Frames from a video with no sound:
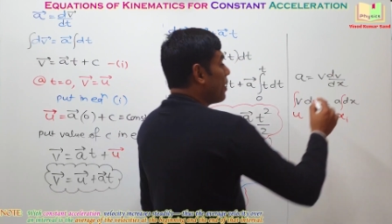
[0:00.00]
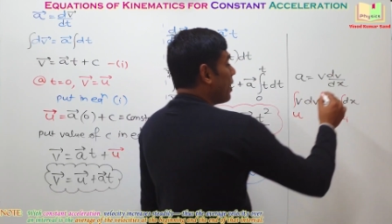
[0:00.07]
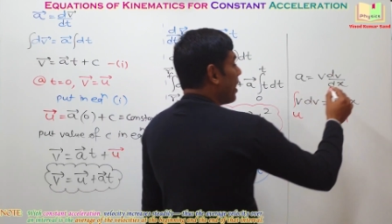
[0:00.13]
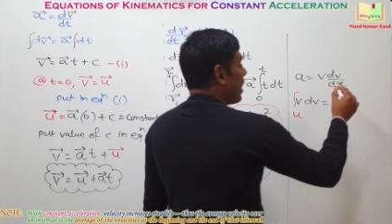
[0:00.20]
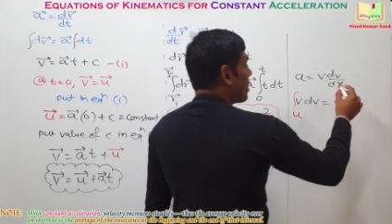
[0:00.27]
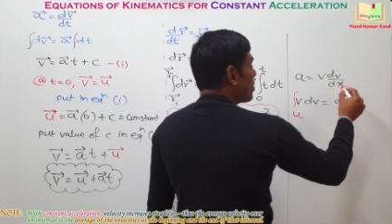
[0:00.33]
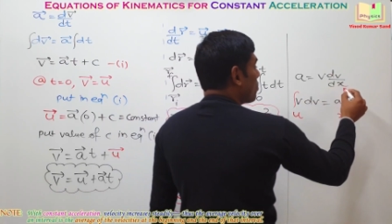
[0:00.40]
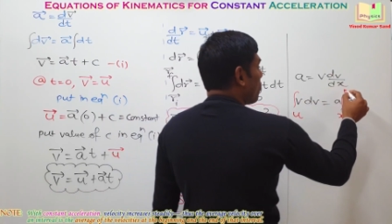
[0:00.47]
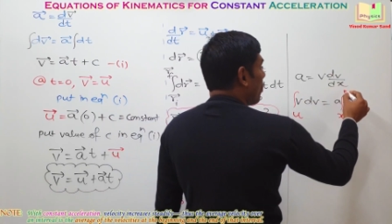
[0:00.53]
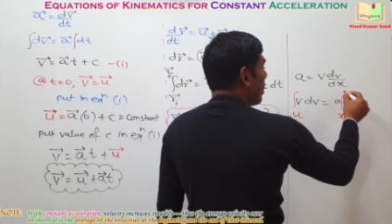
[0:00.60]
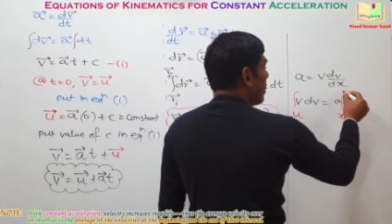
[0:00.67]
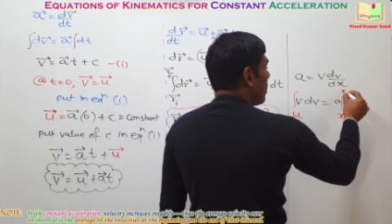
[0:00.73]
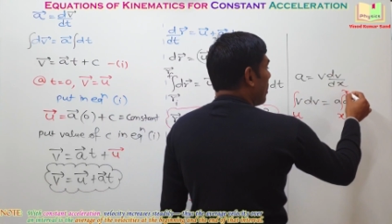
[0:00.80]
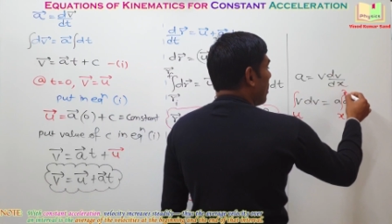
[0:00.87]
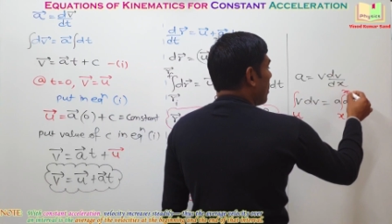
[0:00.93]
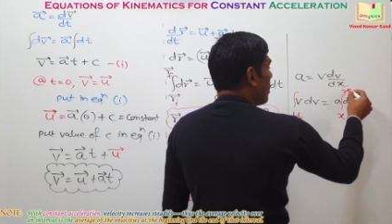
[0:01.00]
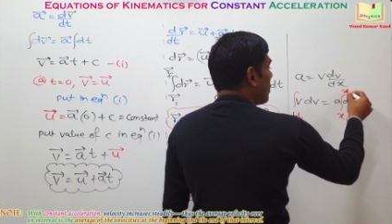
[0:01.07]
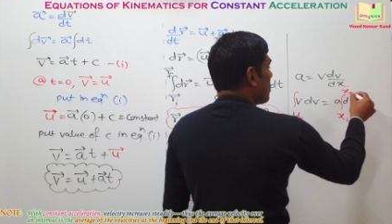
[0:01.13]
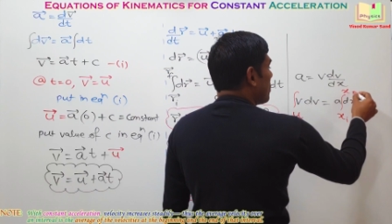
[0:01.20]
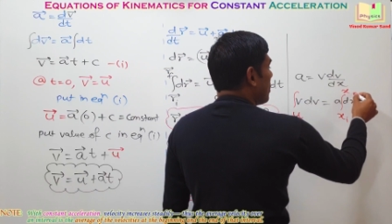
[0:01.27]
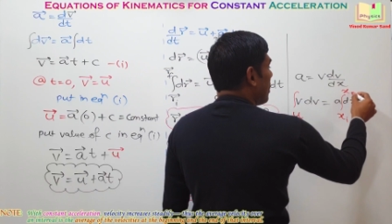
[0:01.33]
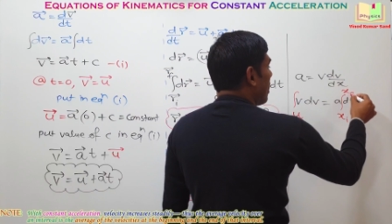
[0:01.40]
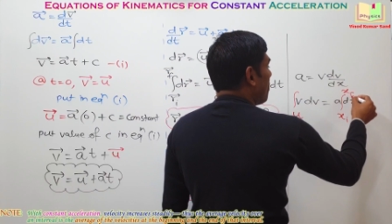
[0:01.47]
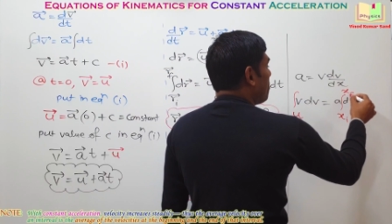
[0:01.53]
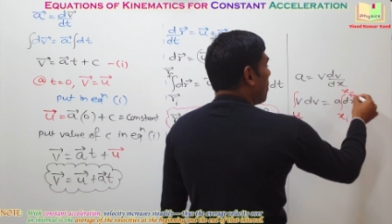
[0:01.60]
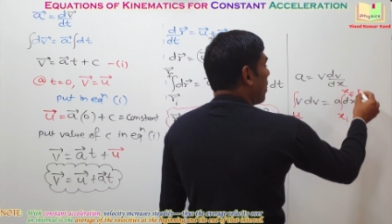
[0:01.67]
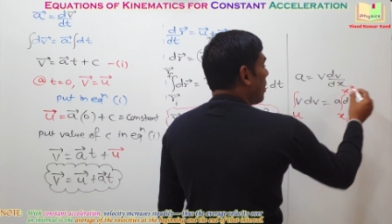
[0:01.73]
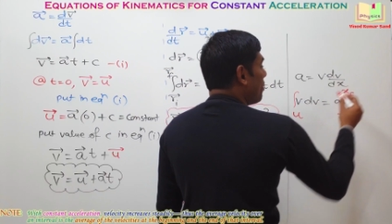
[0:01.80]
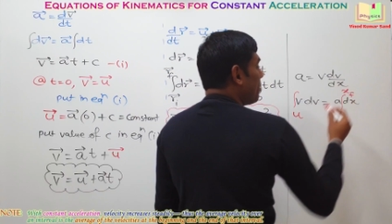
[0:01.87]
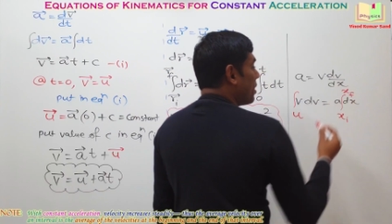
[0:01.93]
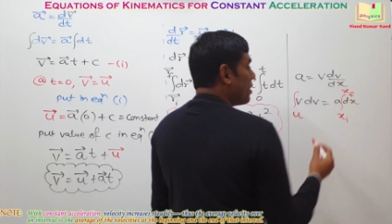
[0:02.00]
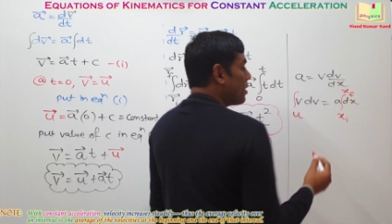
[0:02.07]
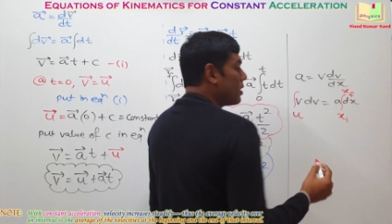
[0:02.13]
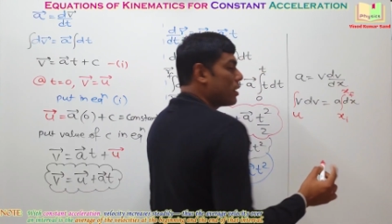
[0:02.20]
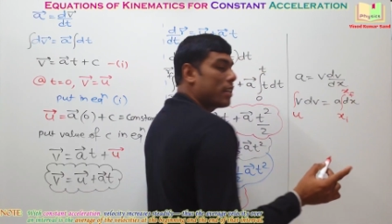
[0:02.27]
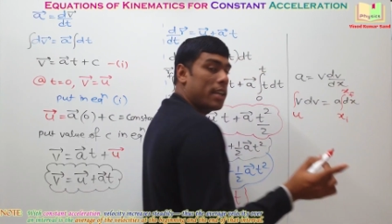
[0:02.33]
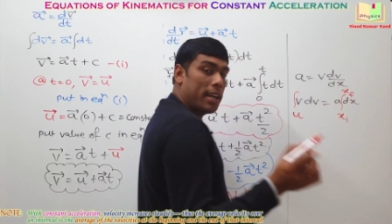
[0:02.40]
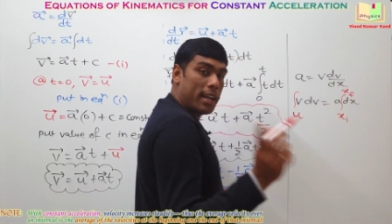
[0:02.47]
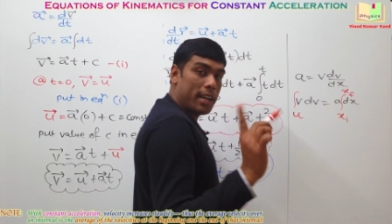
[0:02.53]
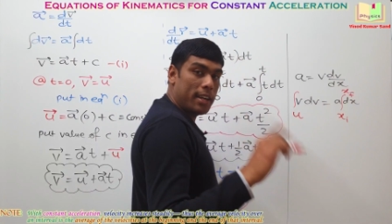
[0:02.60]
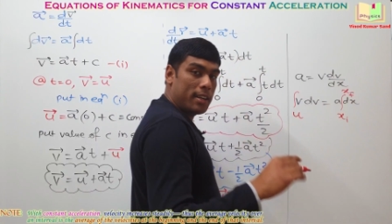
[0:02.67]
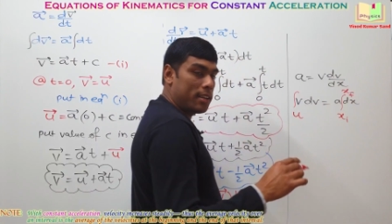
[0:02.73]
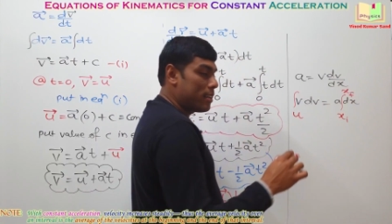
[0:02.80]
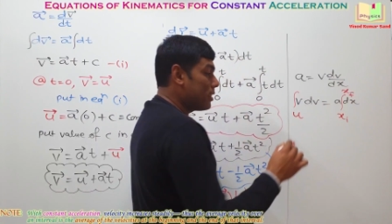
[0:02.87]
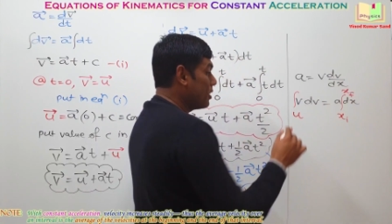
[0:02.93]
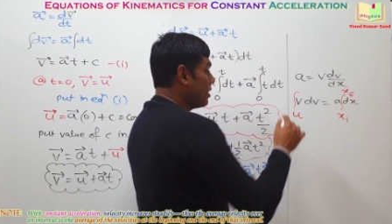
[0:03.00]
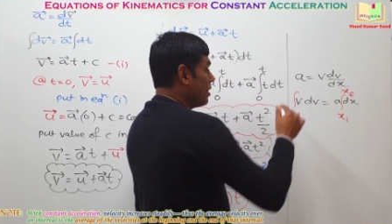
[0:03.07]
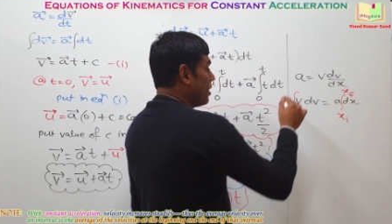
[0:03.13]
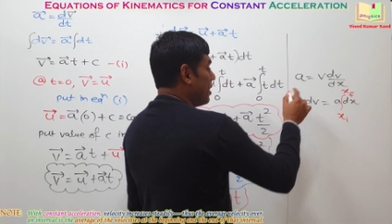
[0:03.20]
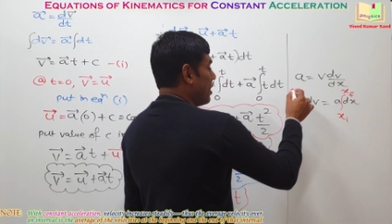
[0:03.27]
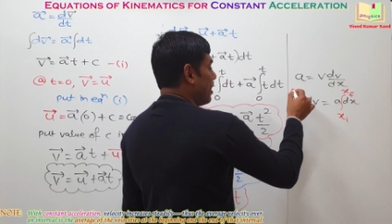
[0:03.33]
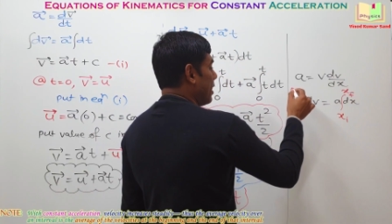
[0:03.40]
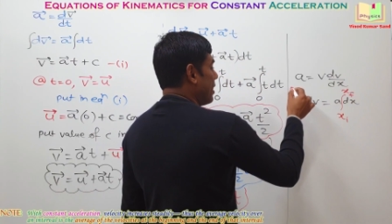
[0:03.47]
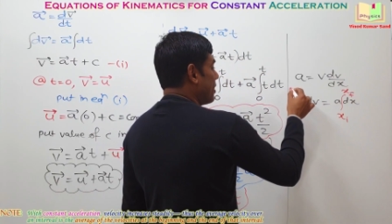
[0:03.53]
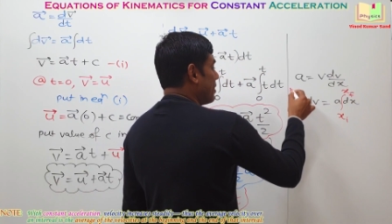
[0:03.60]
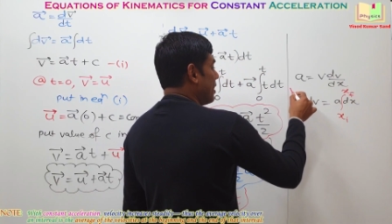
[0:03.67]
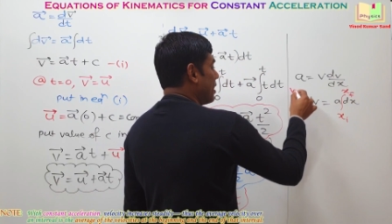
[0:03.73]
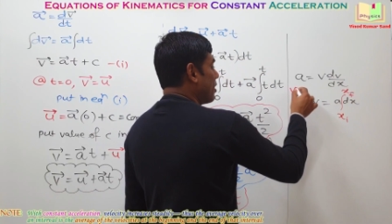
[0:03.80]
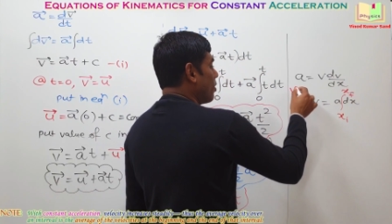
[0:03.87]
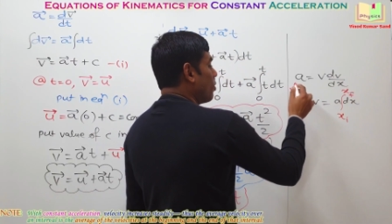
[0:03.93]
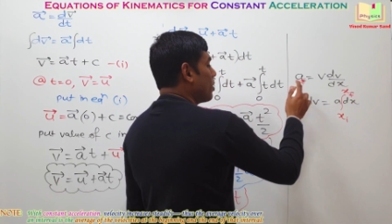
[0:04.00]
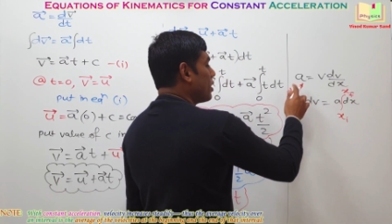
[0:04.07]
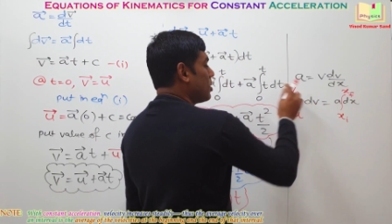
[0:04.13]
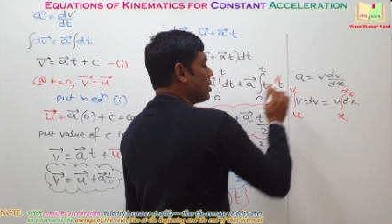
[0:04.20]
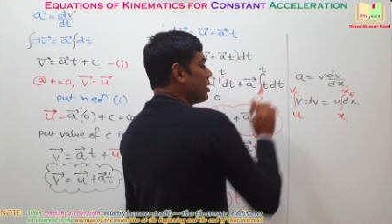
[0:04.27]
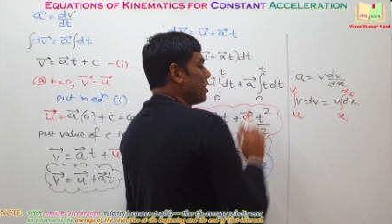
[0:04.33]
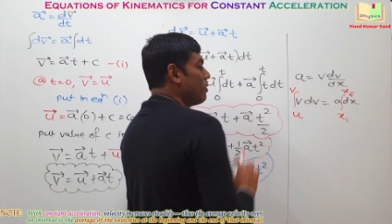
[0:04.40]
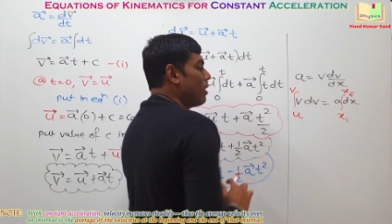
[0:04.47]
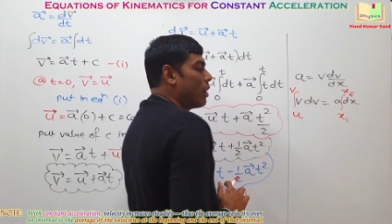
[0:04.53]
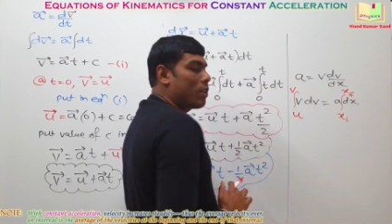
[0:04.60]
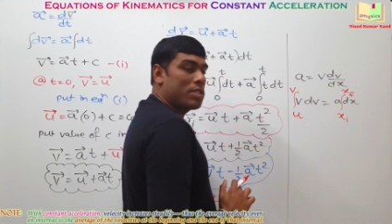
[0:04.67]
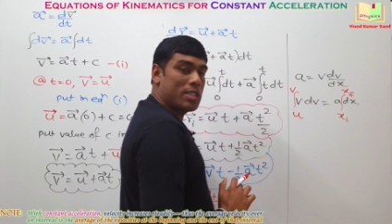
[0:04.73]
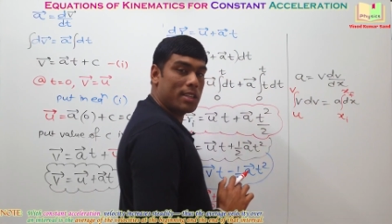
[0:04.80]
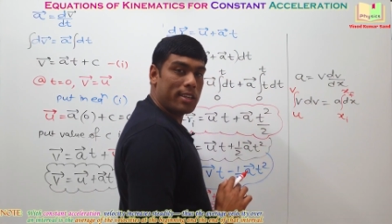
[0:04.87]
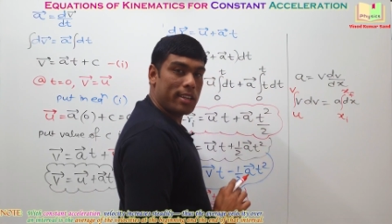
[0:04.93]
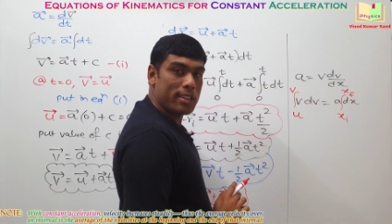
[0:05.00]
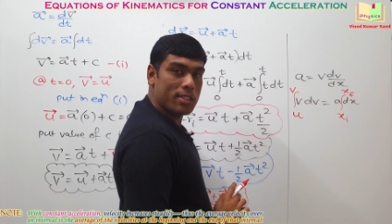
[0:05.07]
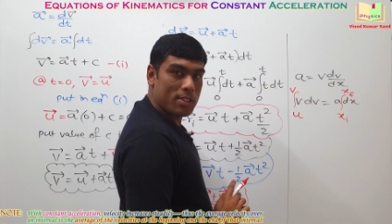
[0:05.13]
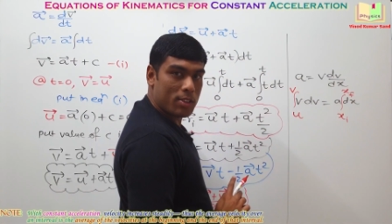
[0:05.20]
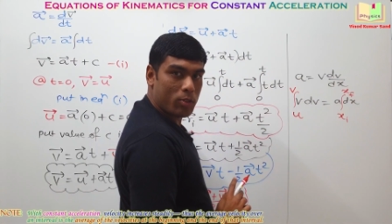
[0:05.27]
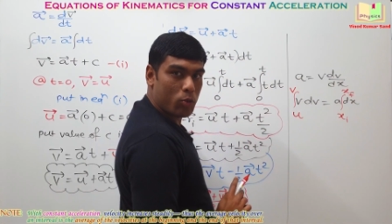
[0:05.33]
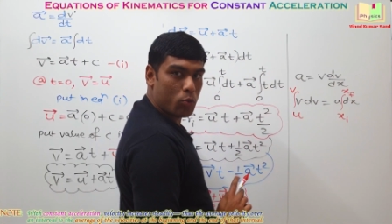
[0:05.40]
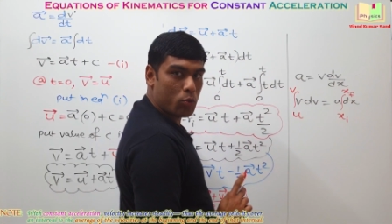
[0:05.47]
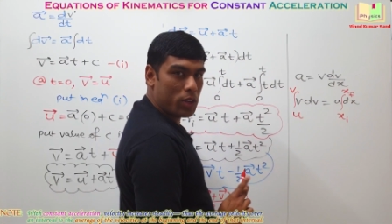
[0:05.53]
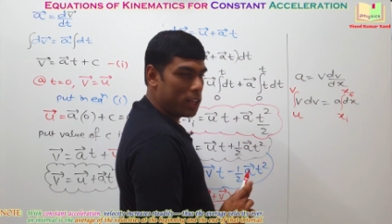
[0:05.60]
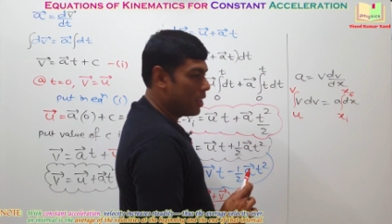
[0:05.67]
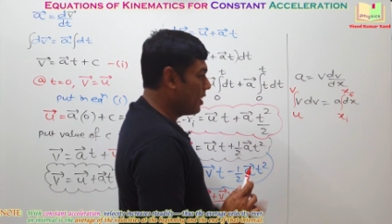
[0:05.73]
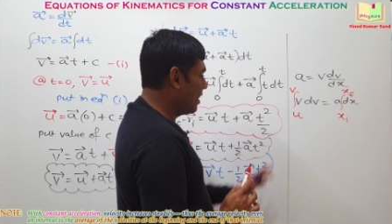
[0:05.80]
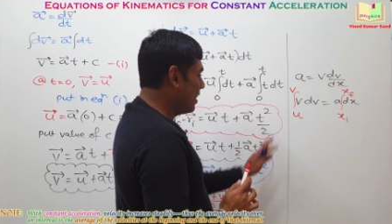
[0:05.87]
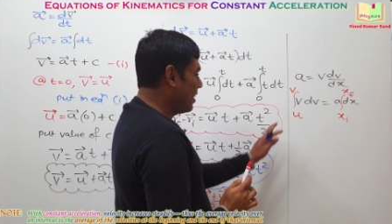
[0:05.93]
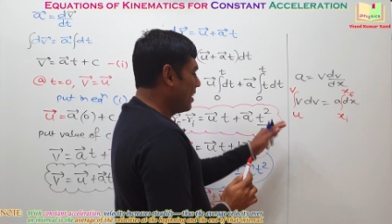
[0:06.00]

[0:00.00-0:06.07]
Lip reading: X final is the upper limit, and at that location the velocity is v.